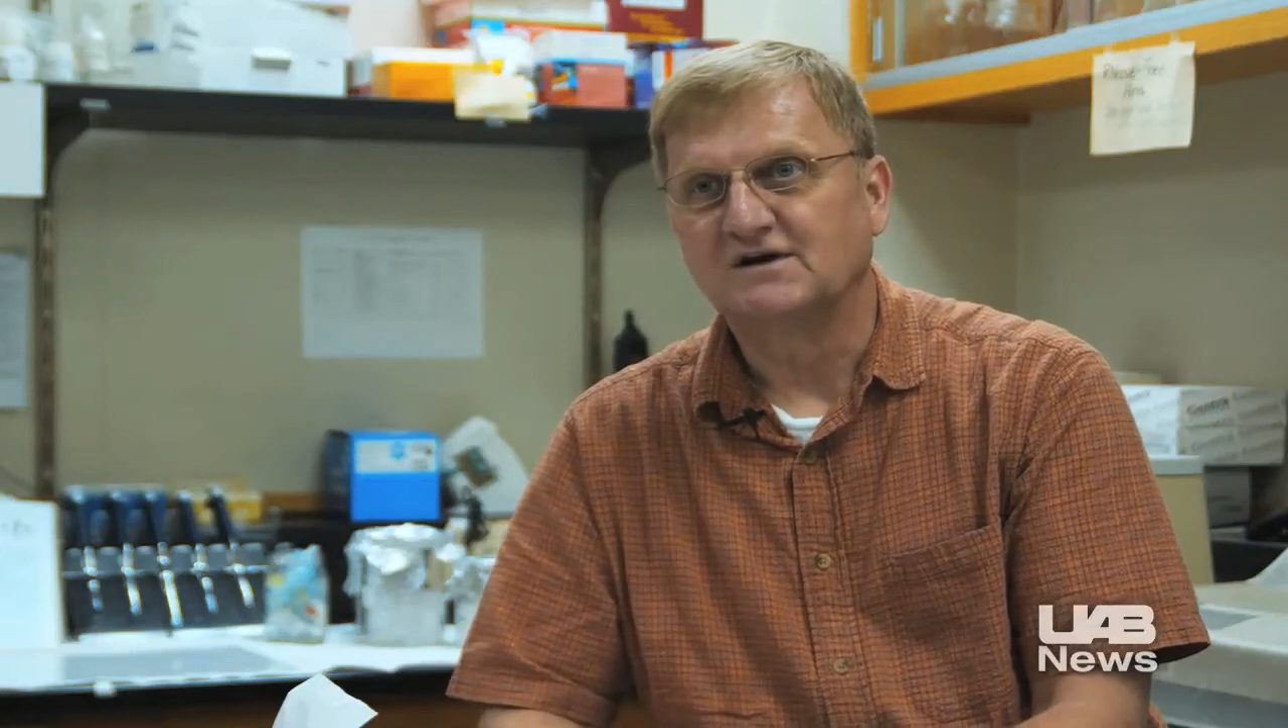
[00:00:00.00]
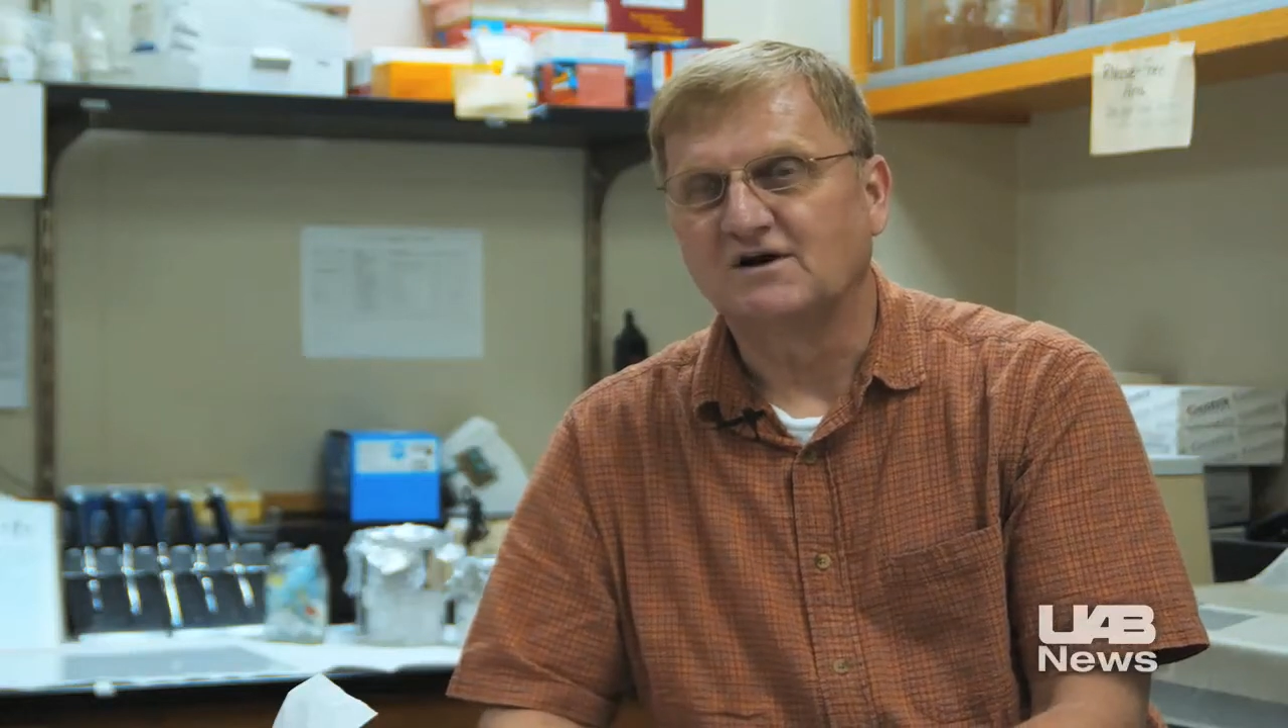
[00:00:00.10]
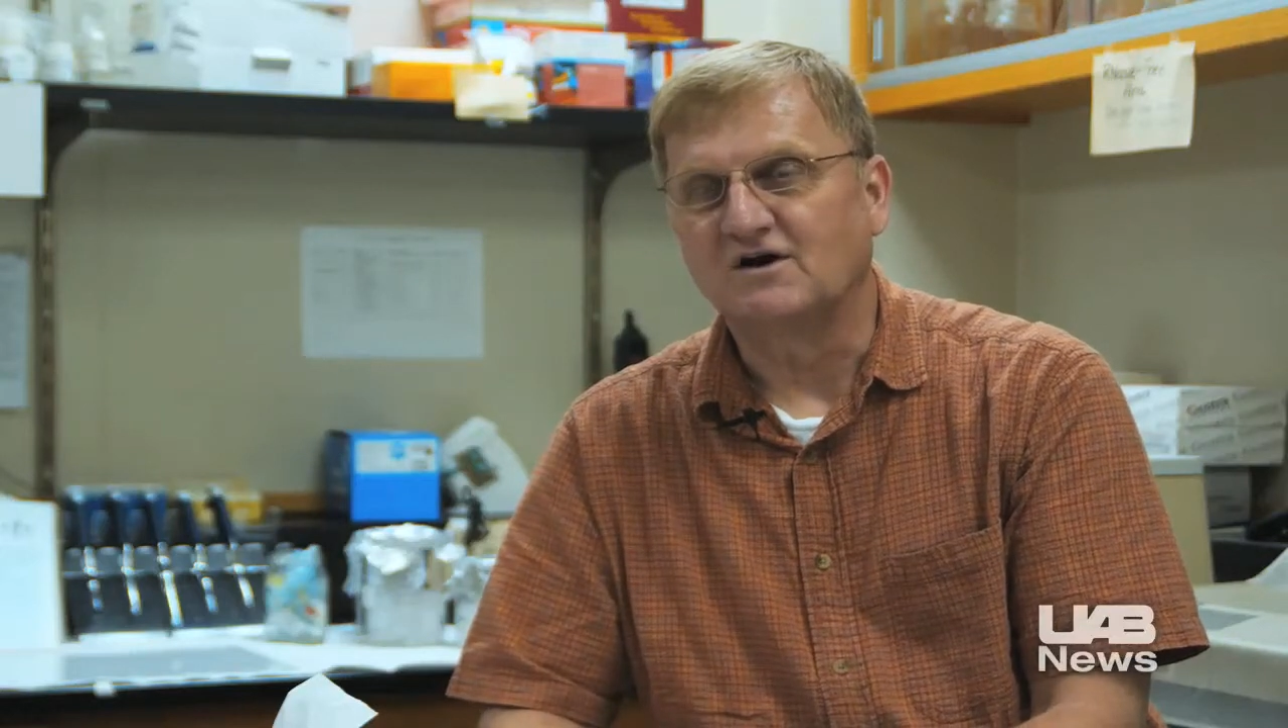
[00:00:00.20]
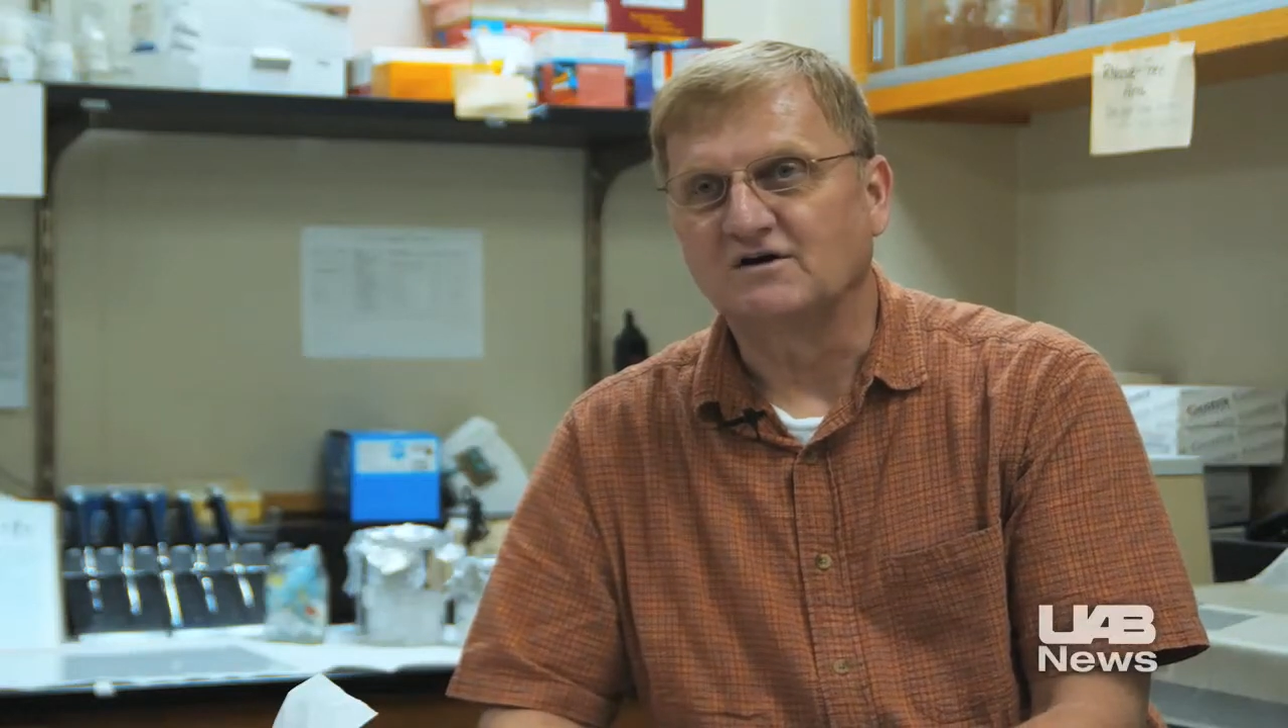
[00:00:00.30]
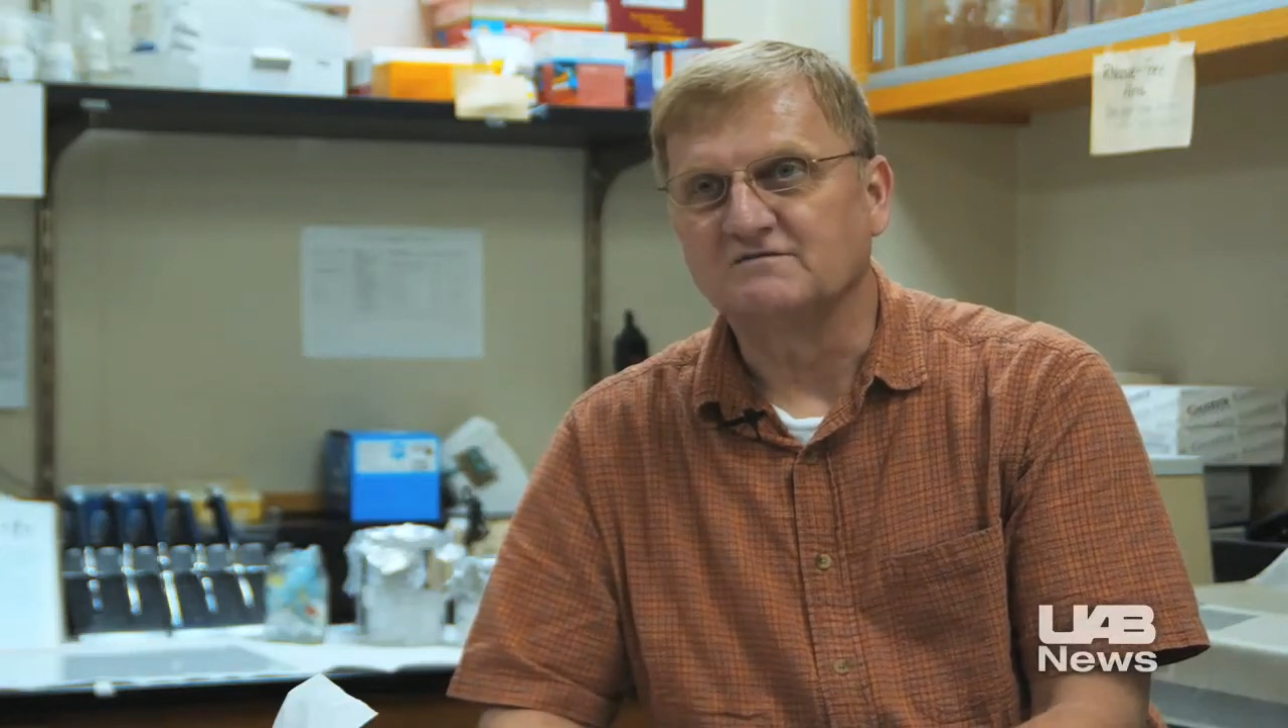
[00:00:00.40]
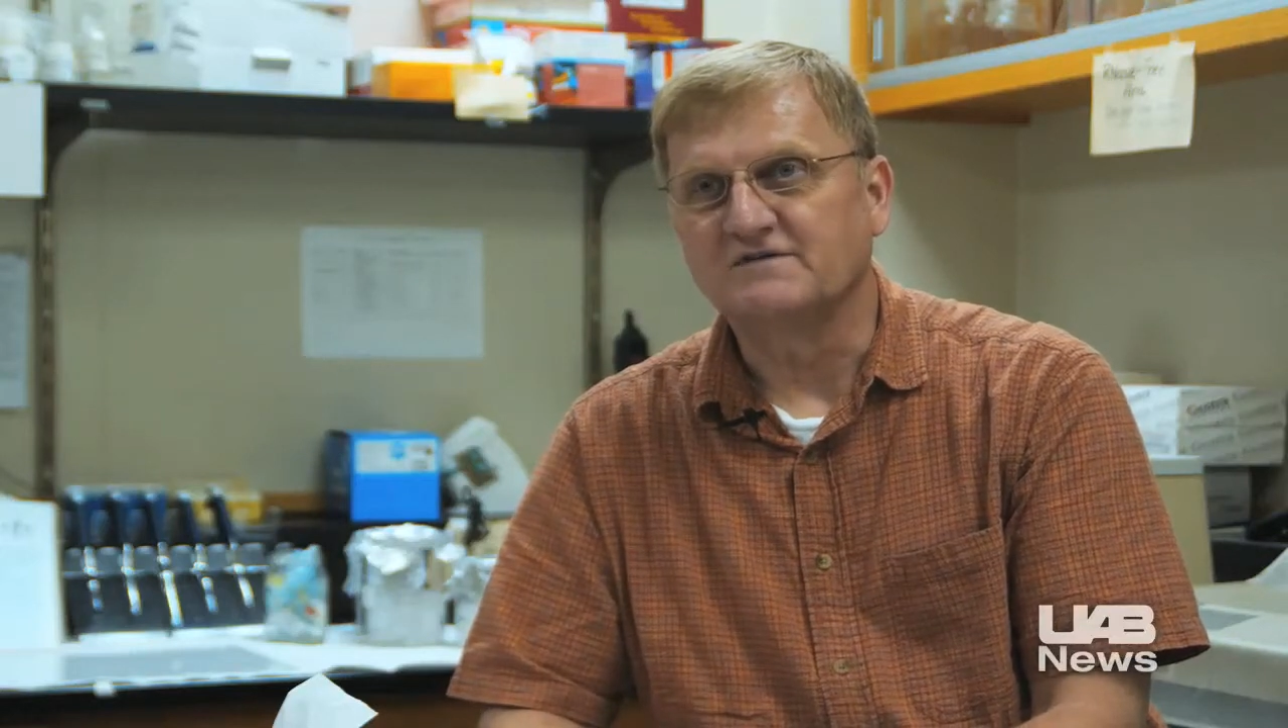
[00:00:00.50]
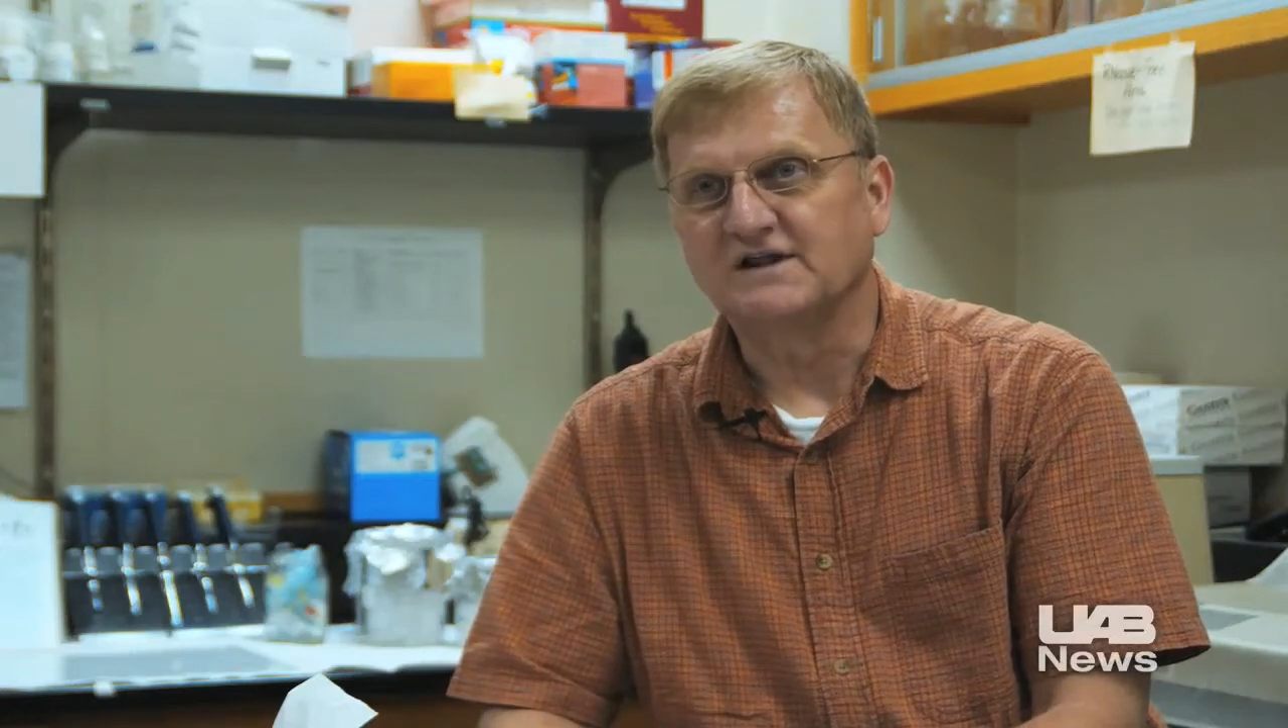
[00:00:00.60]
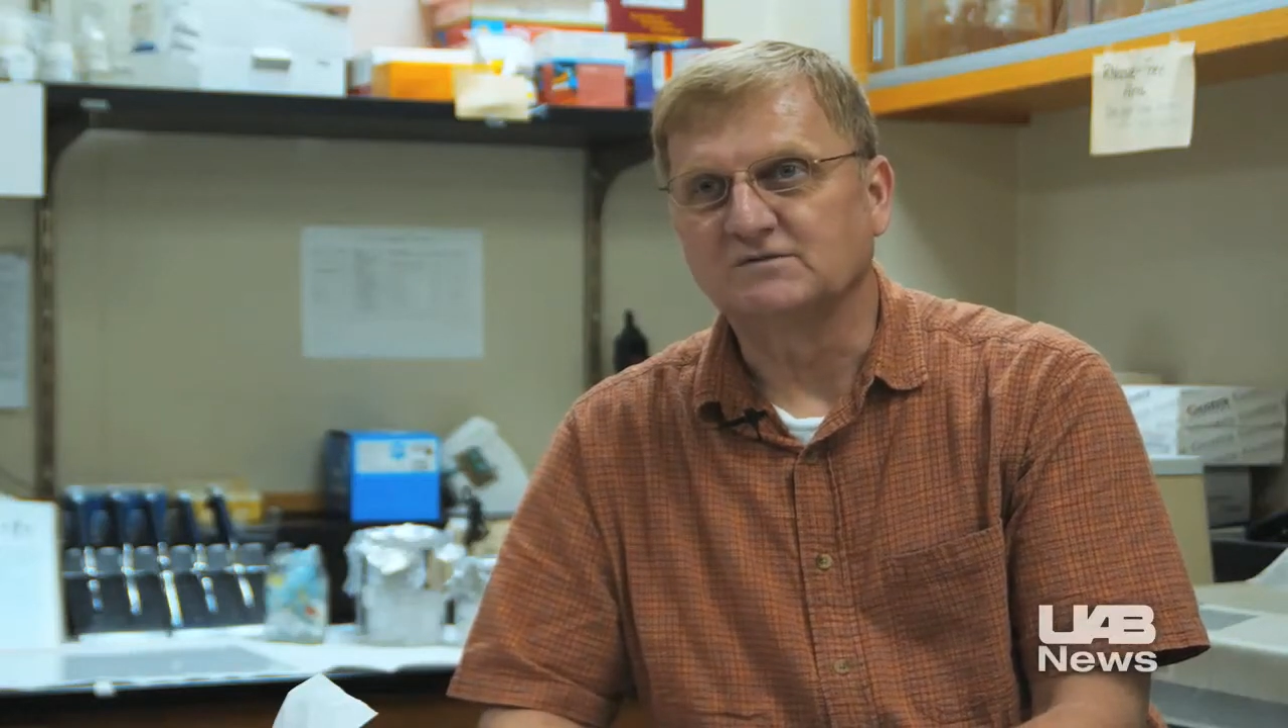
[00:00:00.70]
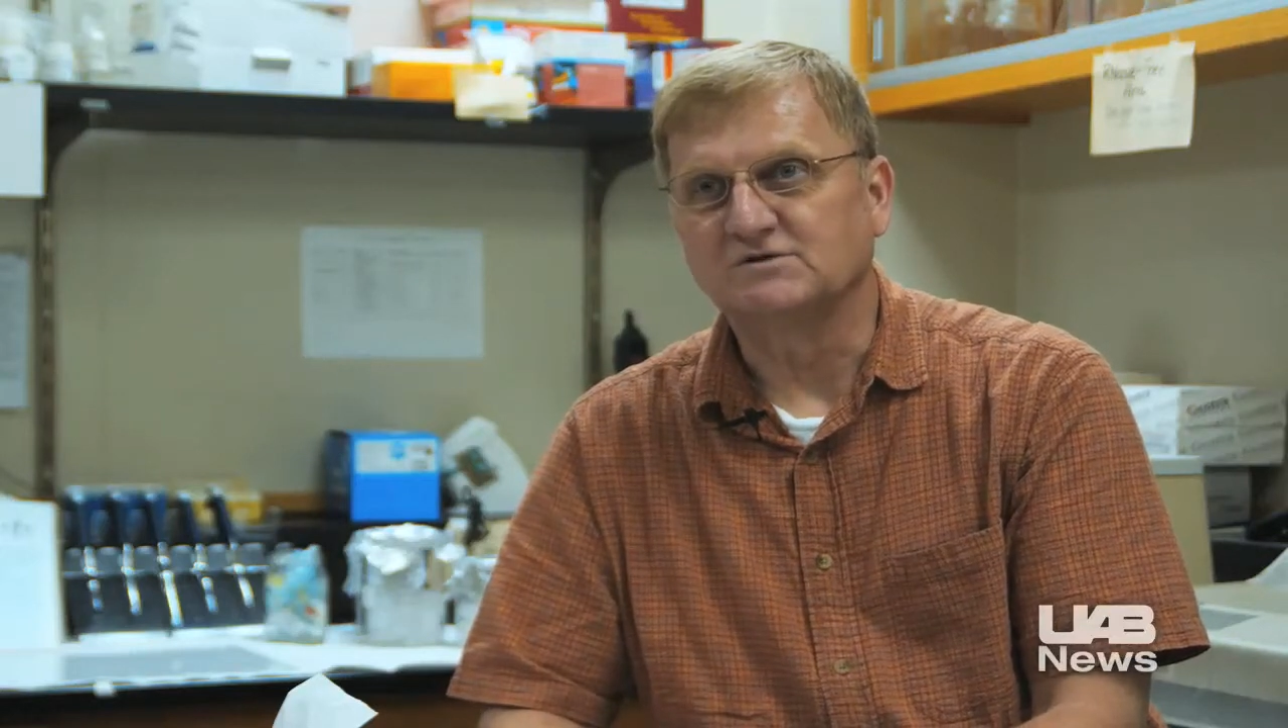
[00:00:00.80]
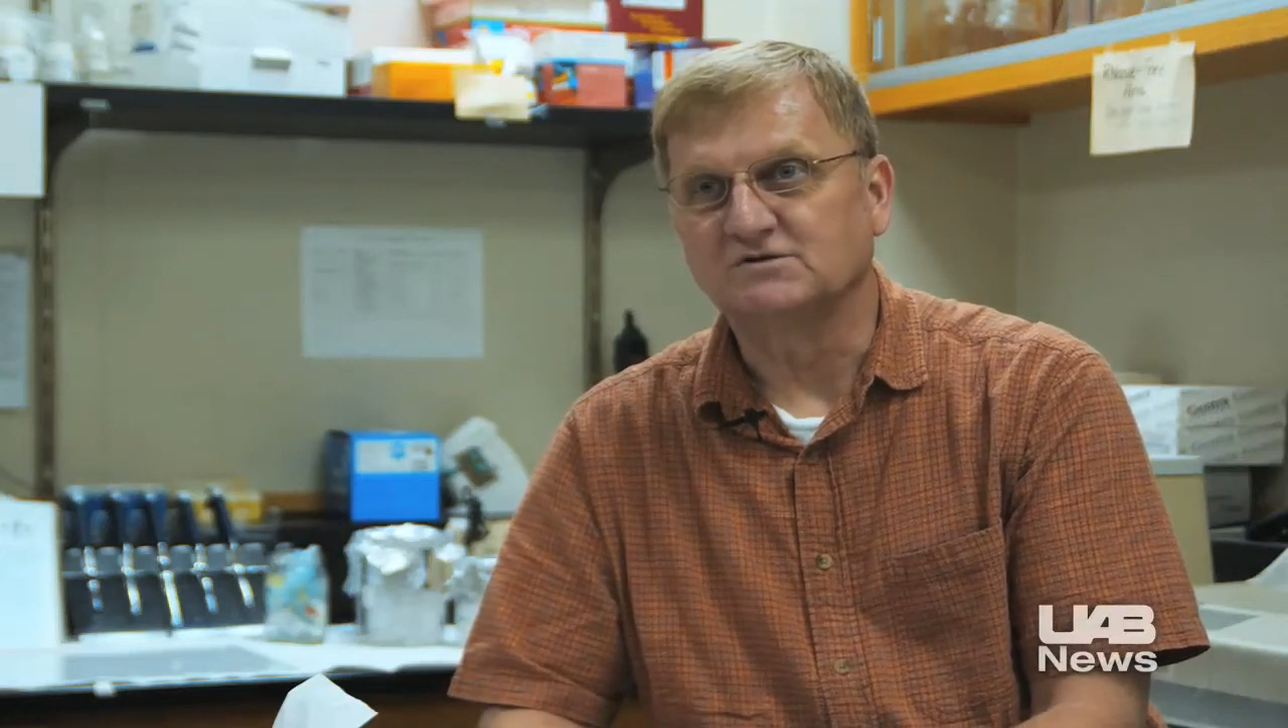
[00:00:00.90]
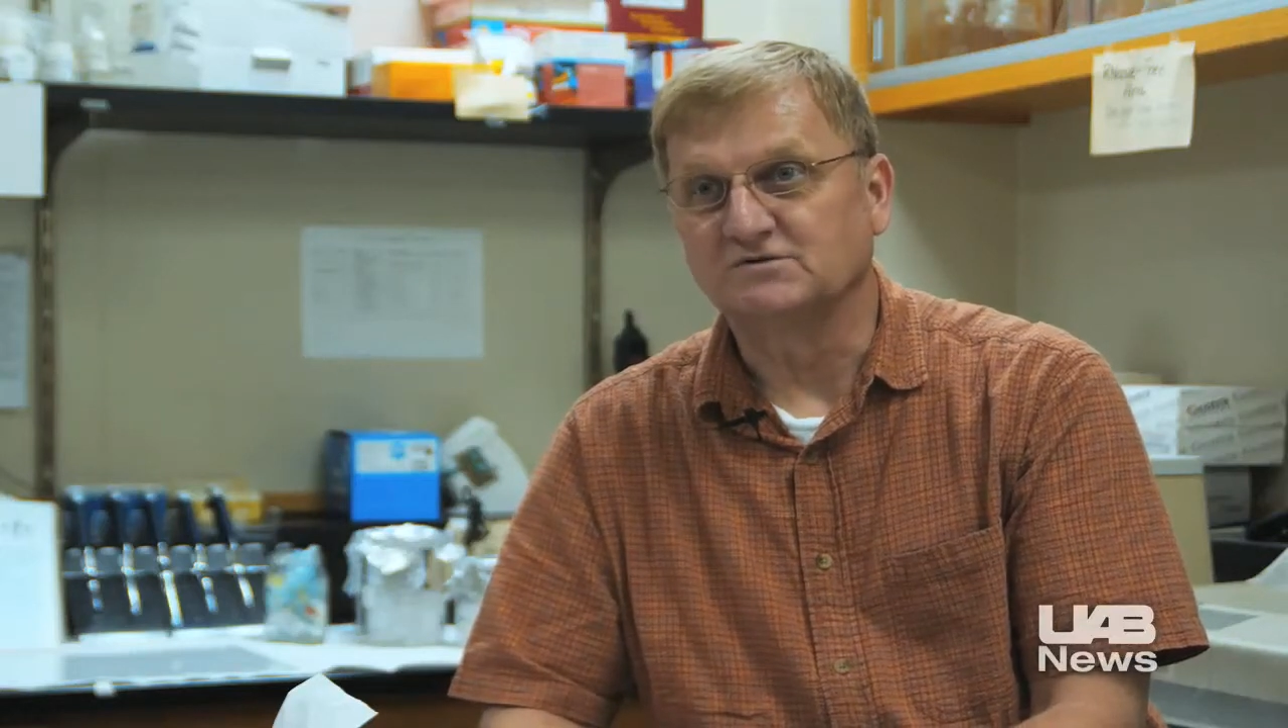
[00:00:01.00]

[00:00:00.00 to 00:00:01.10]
are available